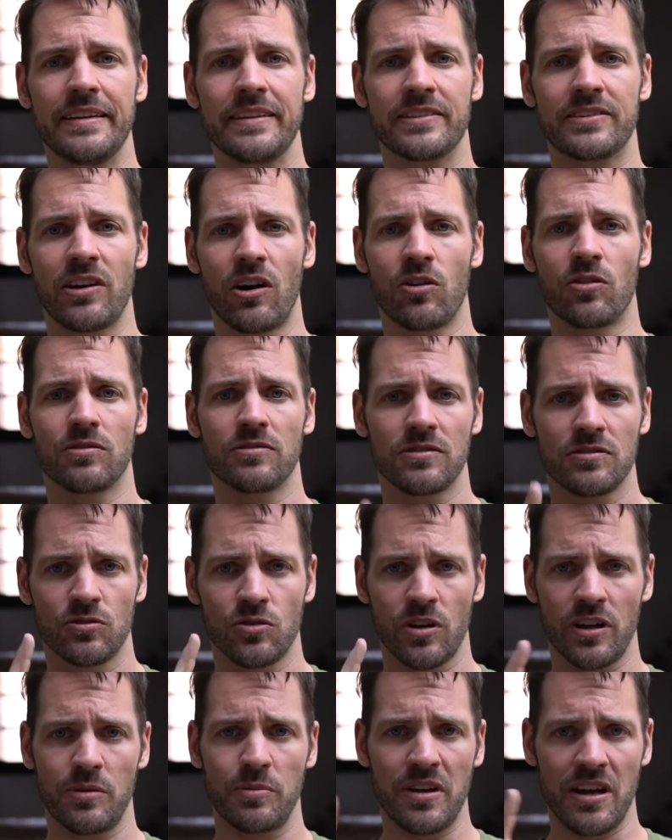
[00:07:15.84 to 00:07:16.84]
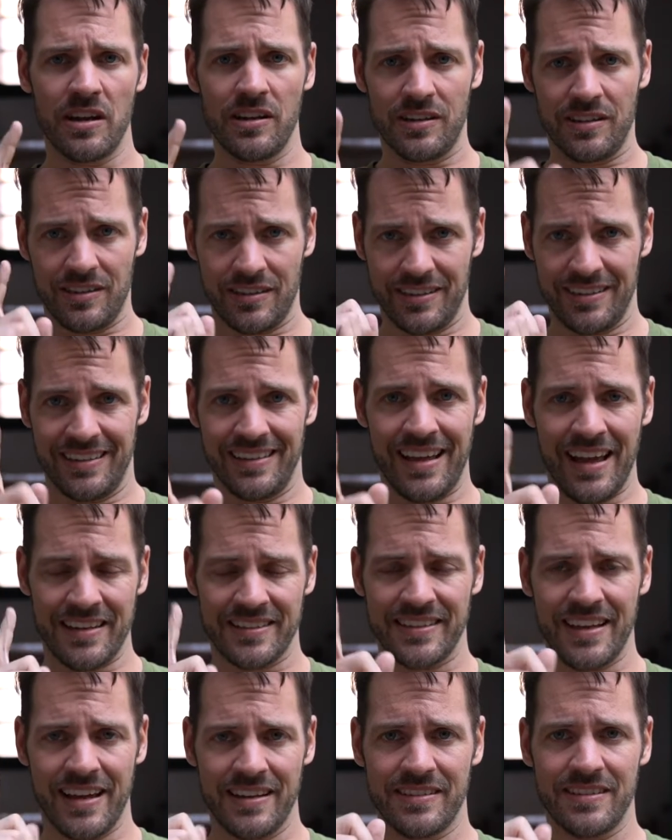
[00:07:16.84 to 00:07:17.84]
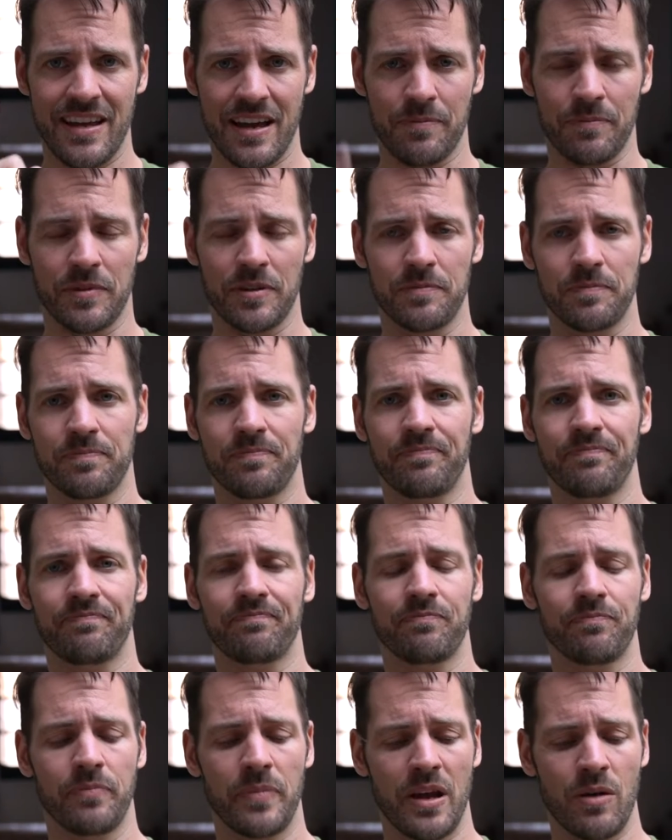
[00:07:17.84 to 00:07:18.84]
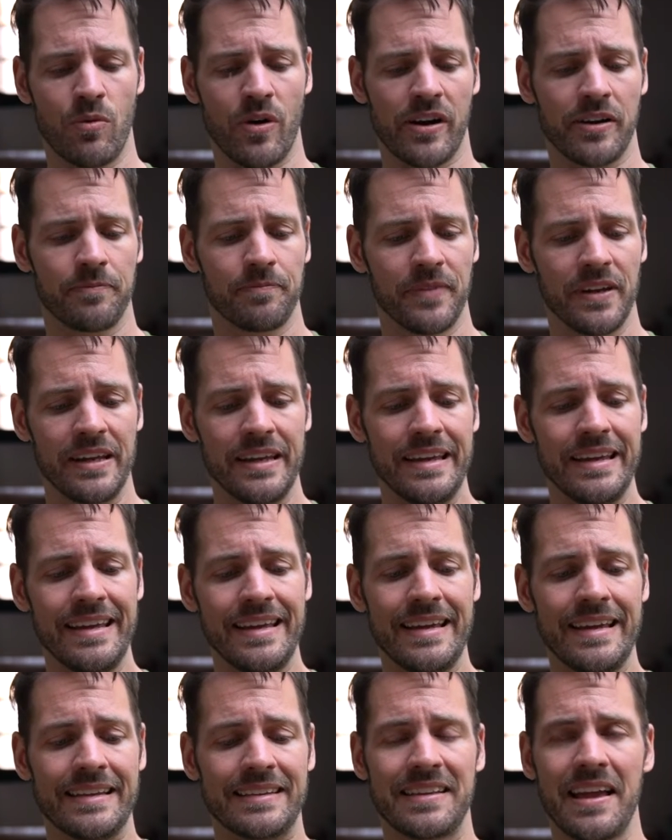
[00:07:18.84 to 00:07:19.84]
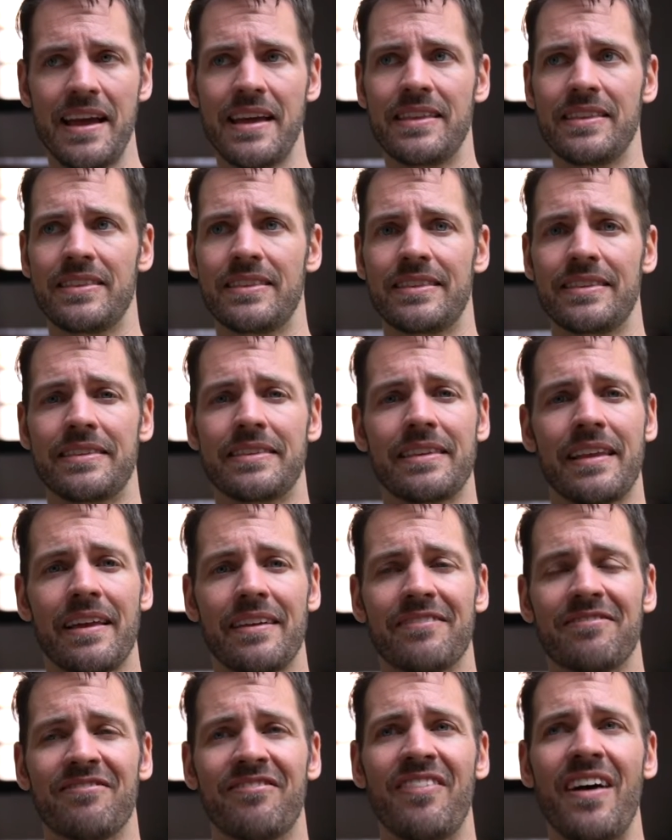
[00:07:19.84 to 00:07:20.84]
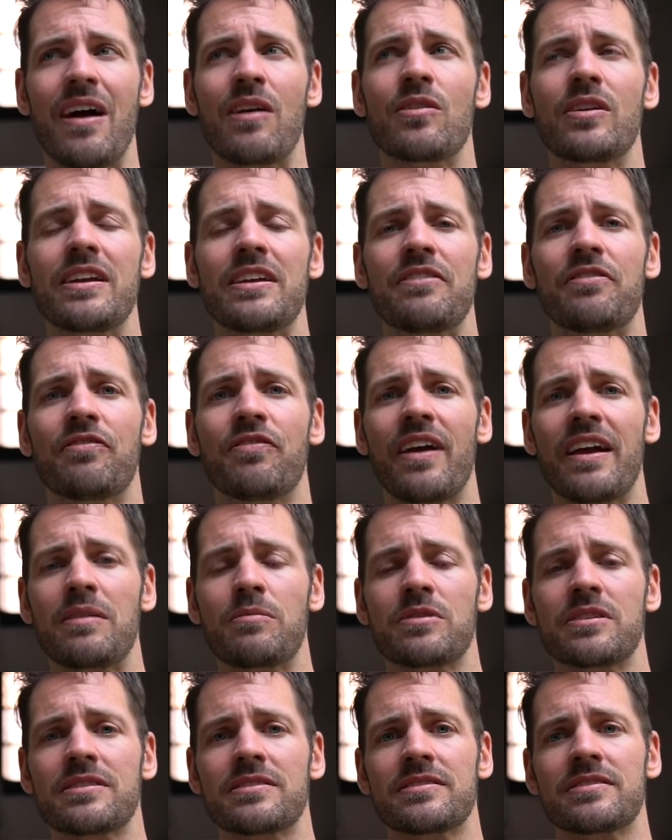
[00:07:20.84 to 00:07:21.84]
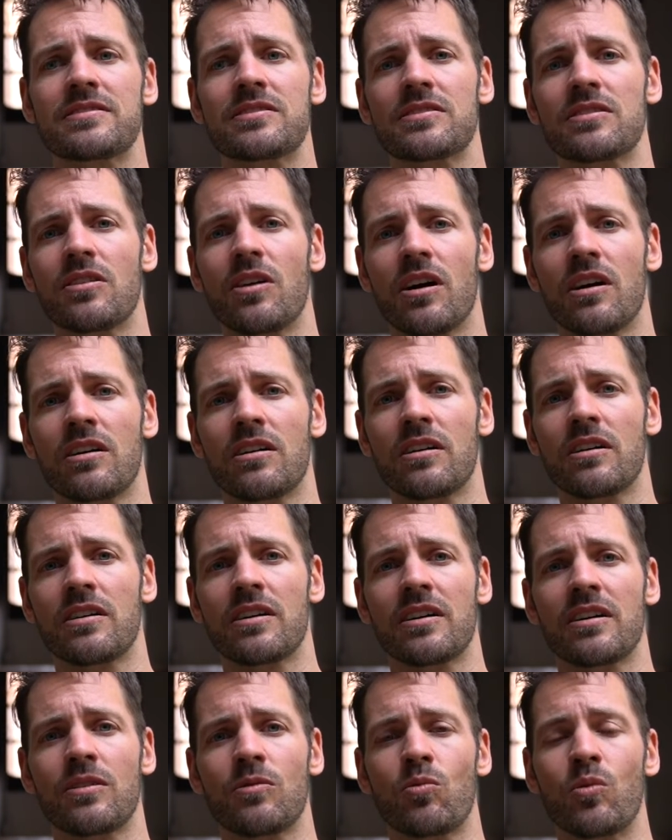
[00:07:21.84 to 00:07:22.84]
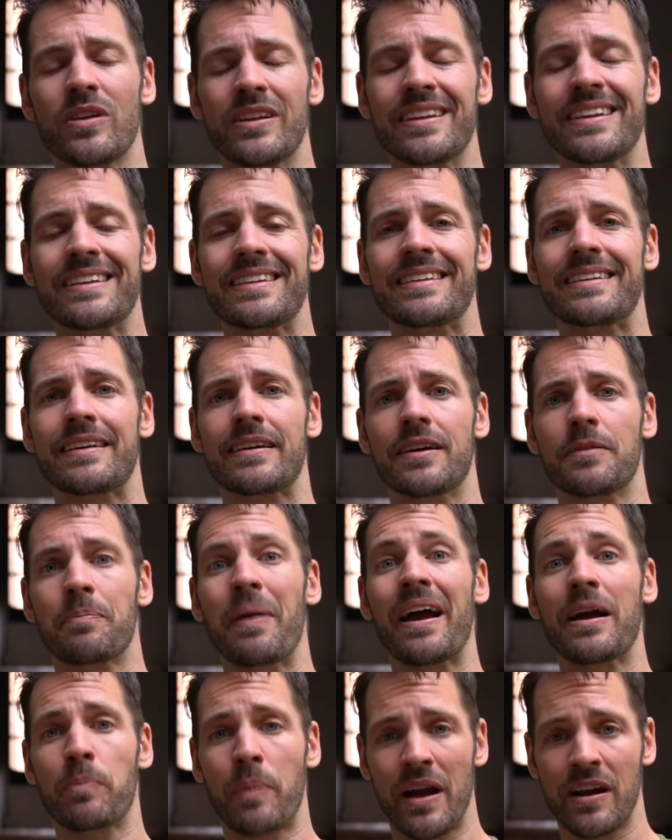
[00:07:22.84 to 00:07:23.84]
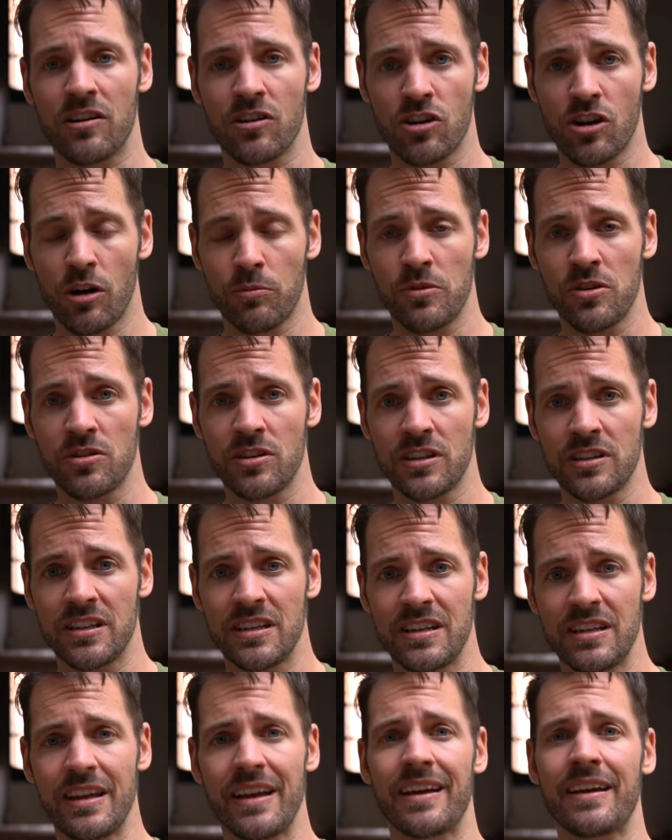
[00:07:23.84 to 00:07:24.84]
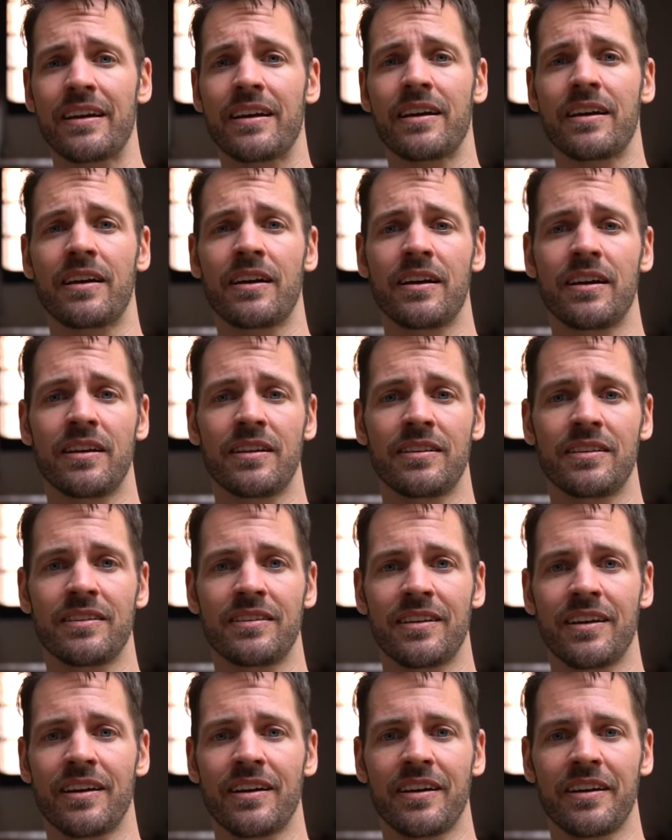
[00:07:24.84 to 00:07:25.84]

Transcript: So Uribia, last ATM, be aware. Then, very famous within the backpacker community and